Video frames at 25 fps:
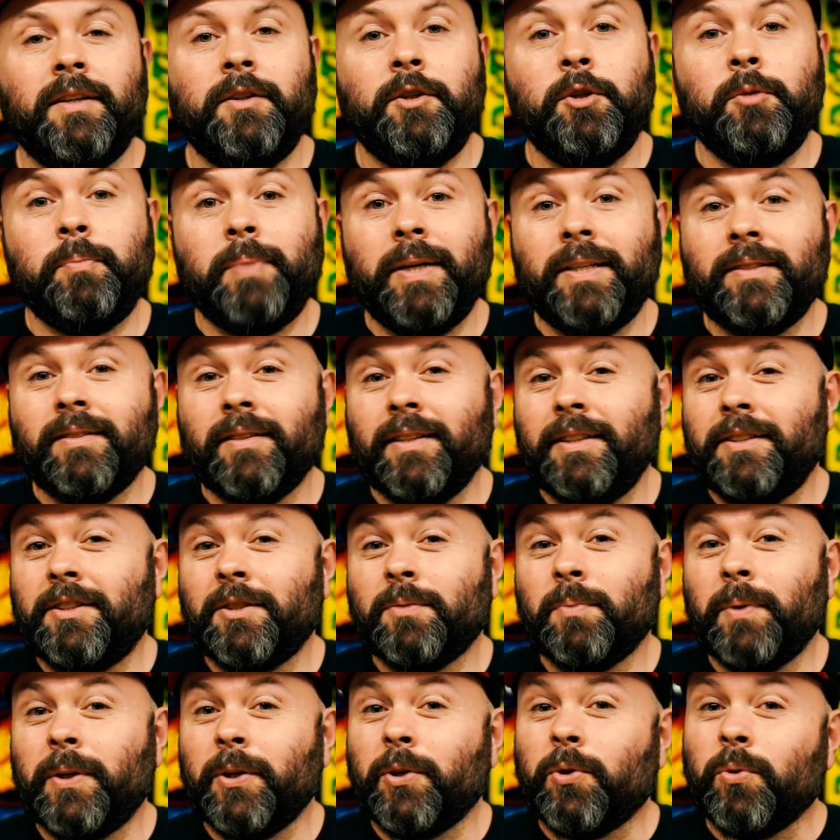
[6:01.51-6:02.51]
You basically
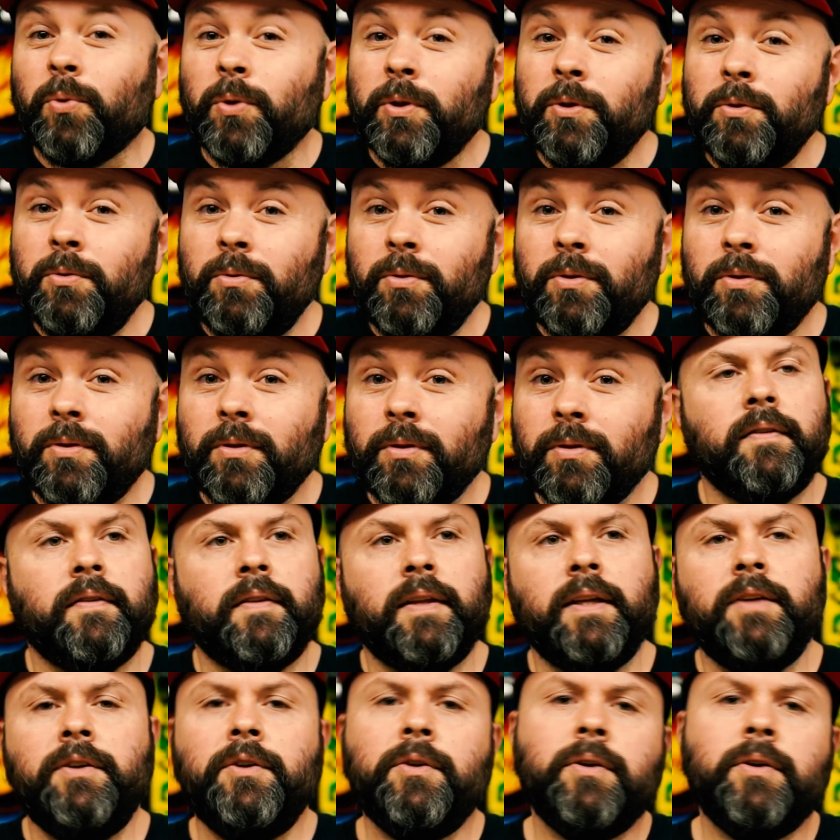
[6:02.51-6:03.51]
just want to cruise,
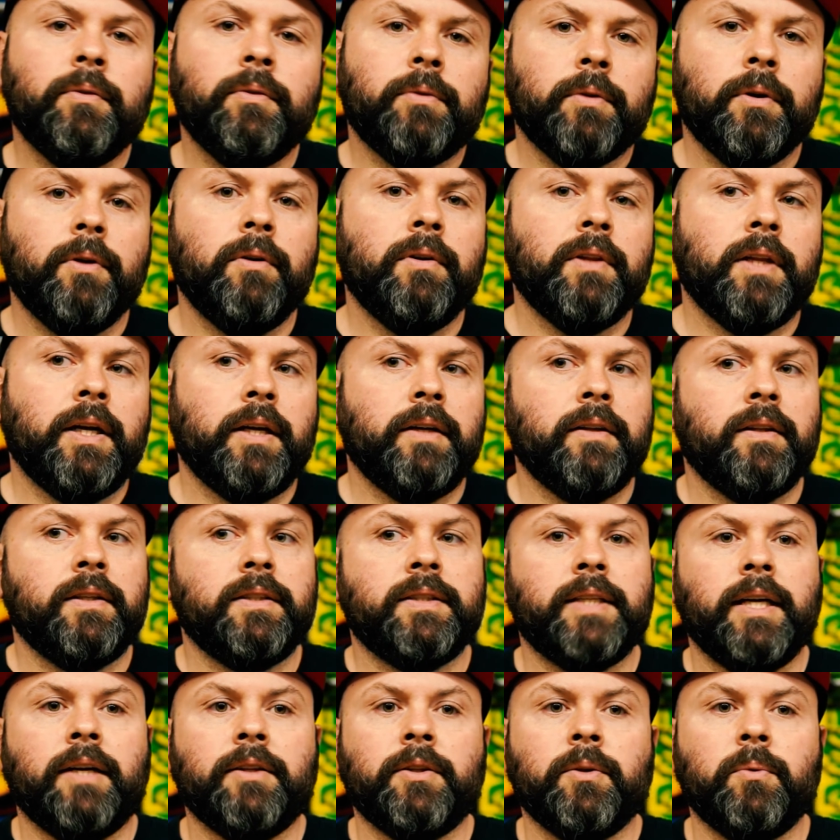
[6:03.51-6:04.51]
then throw a lot of
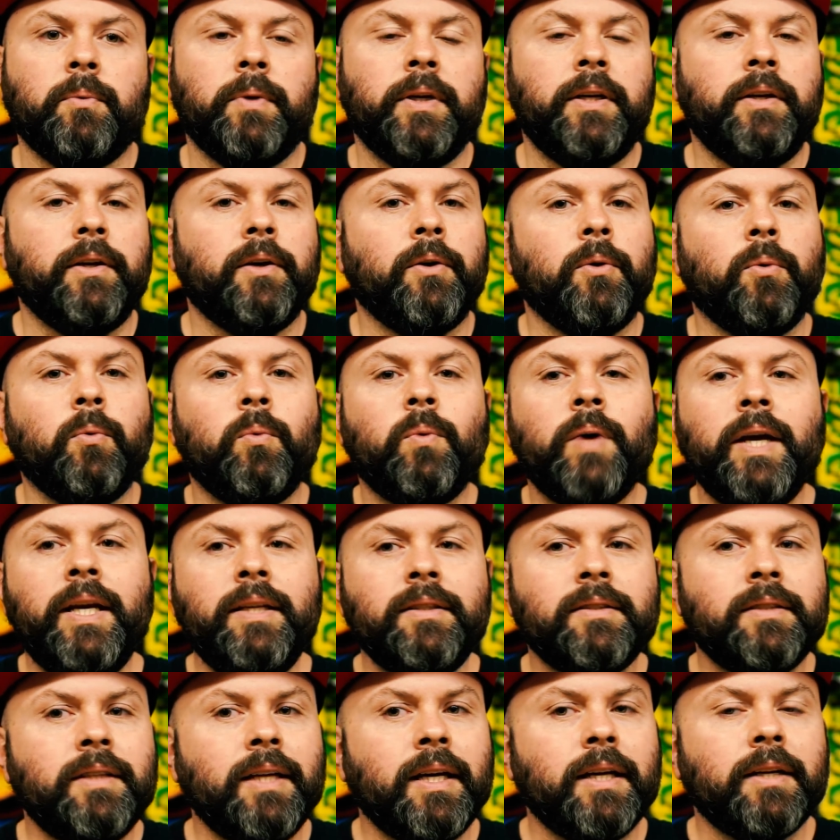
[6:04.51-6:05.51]
this out the window.
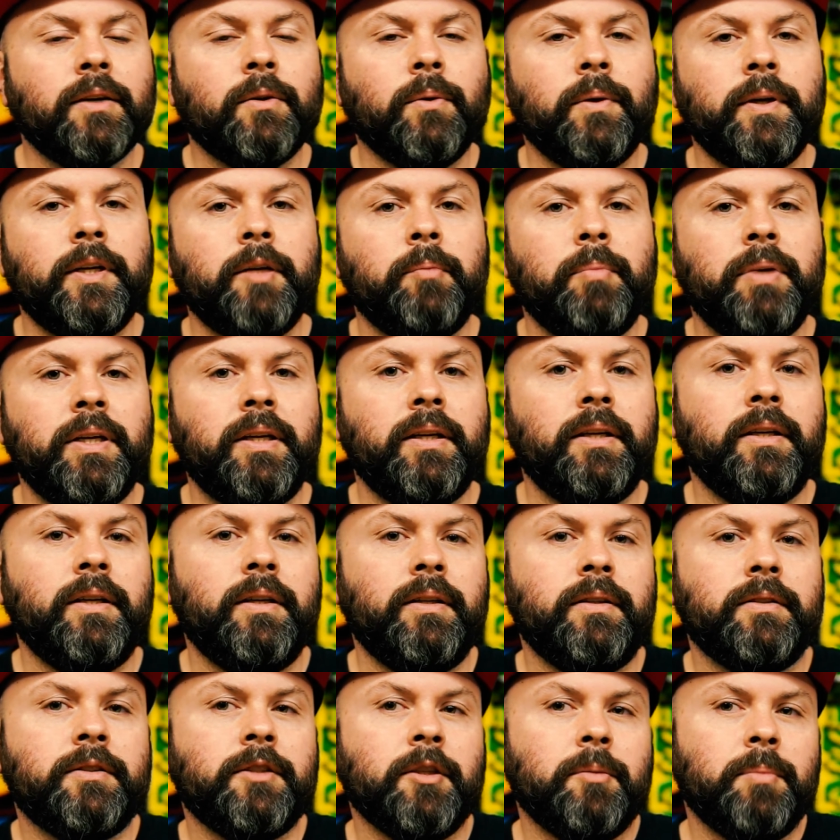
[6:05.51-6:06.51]
Weight's not going to
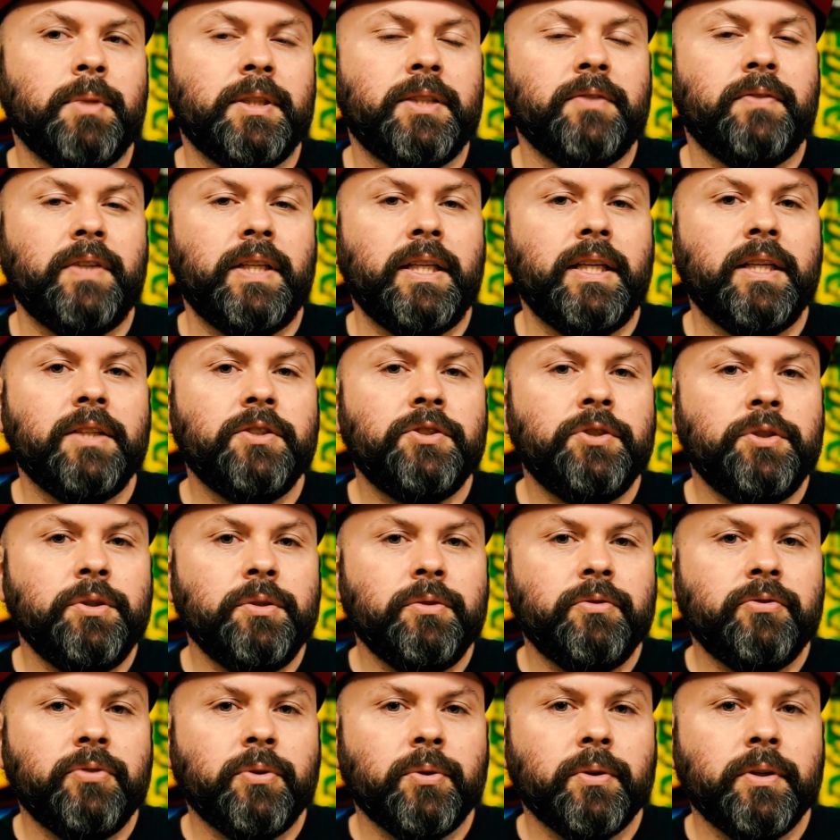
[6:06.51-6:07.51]
be so much of an
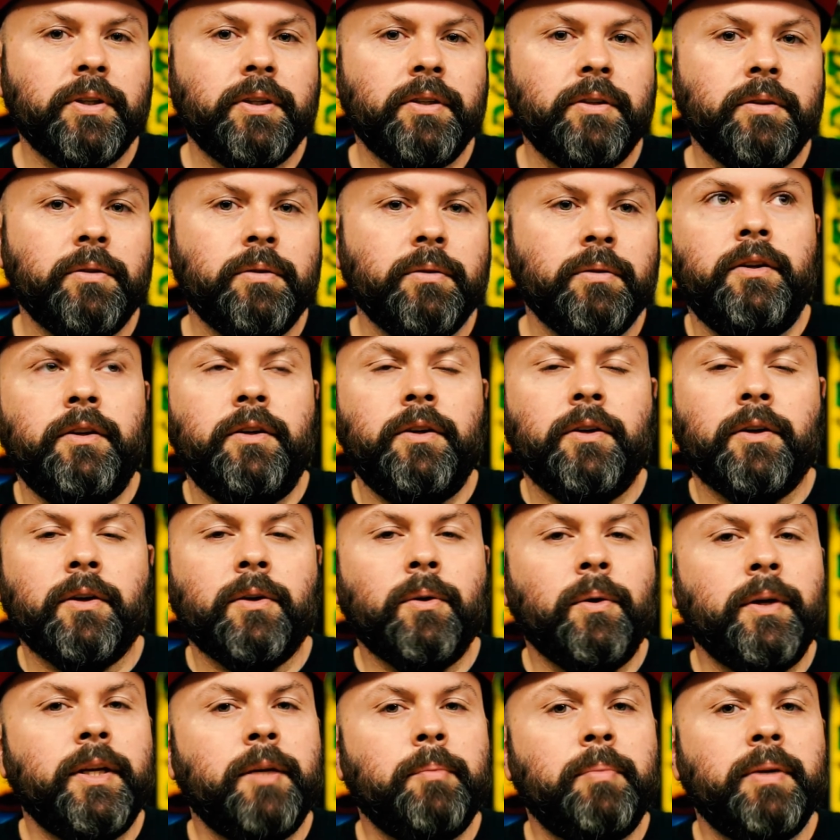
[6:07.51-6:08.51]
issue for you. You're
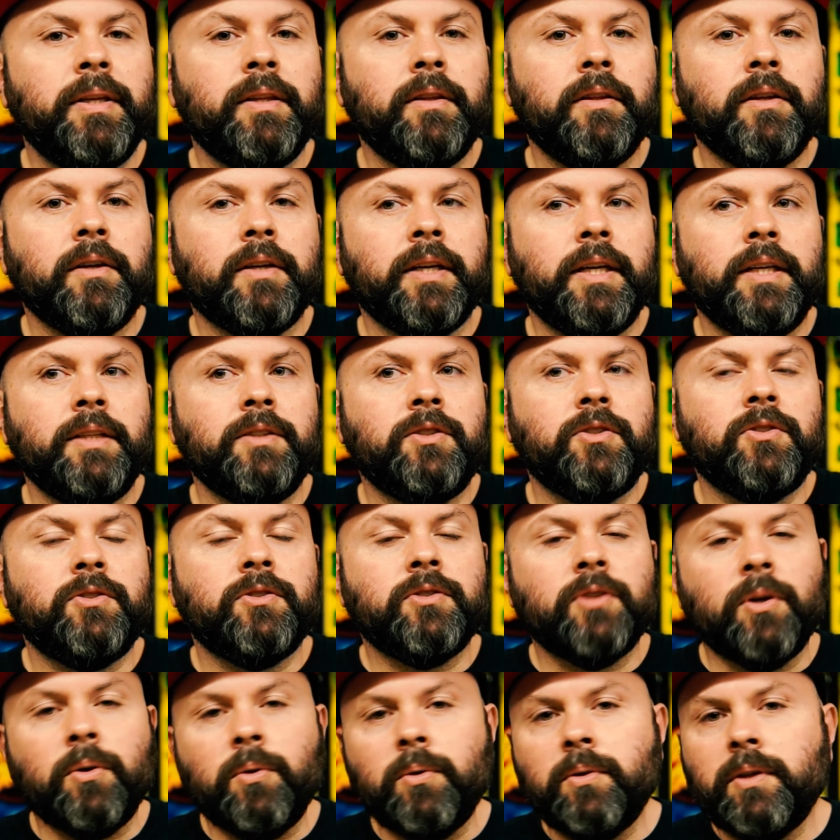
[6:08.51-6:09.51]
going to be looking
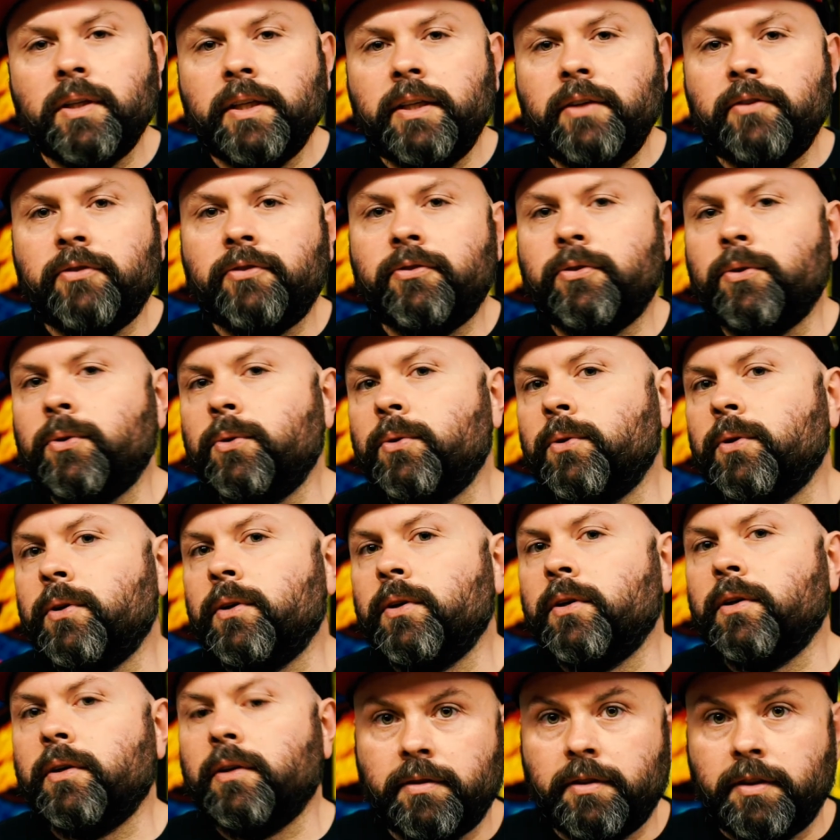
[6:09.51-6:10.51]
solely
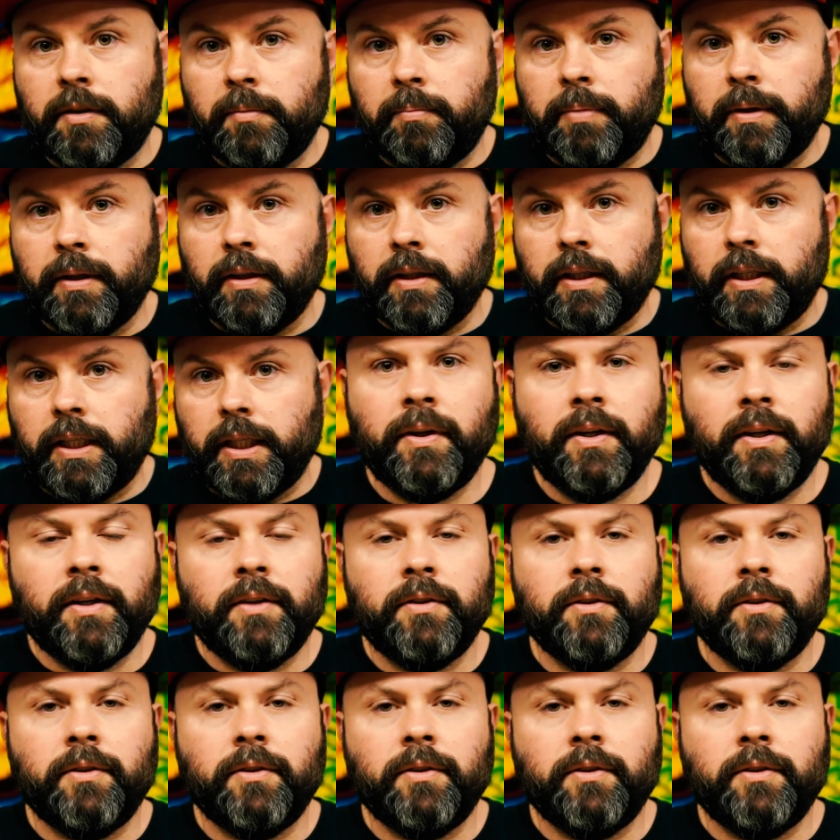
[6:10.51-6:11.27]
for stability.